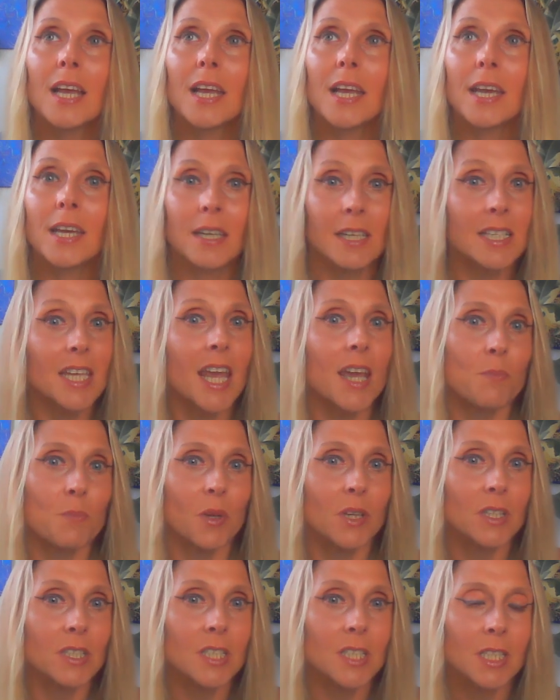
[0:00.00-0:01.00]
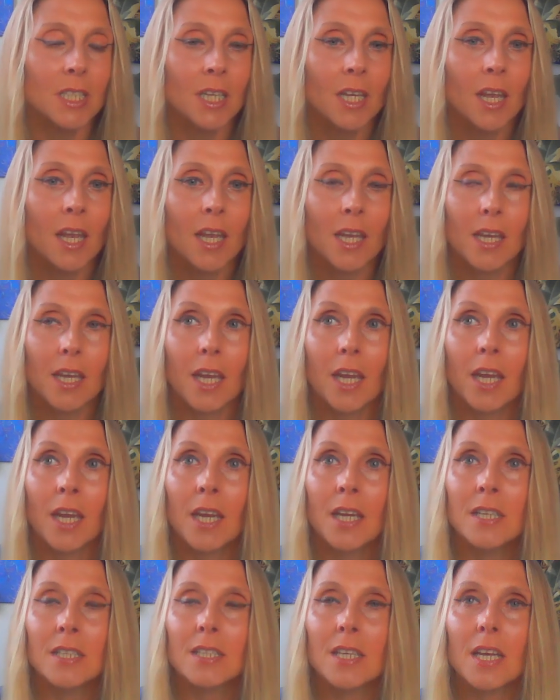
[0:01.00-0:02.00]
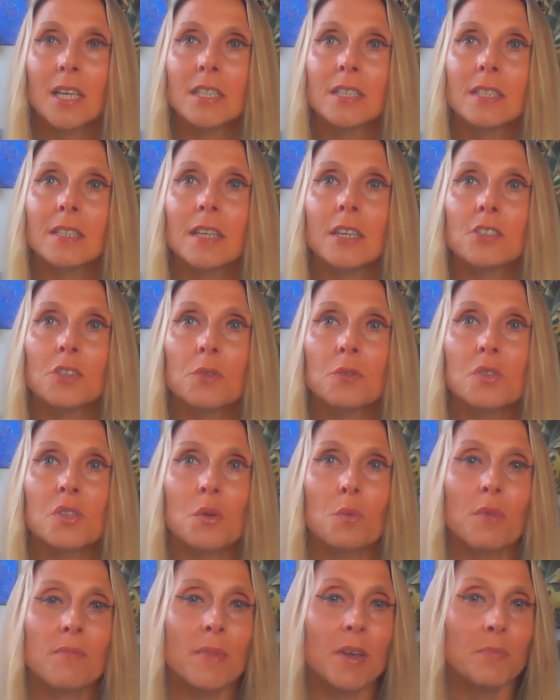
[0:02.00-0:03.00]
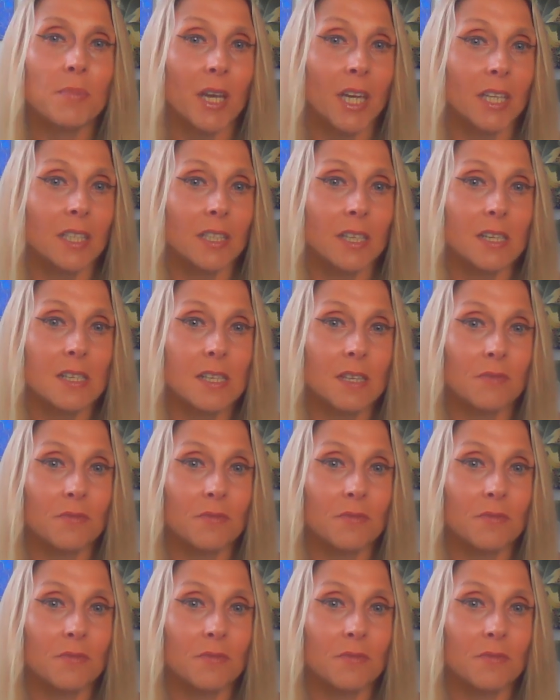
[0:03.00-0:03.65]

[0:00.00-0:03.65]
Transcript: and it happened. And I did that also with my paintings.